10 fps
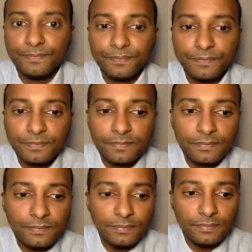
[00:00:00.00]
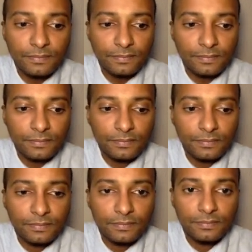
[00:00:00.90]

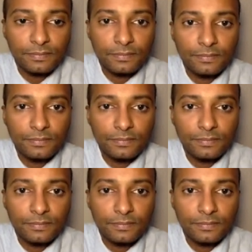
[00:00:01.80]
Nobody speaks.